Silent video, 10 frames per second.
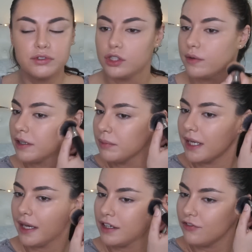doing
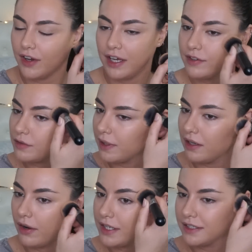me any favours where
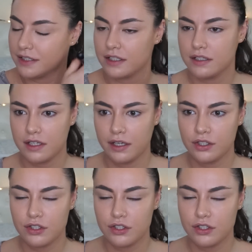lighting is concerned.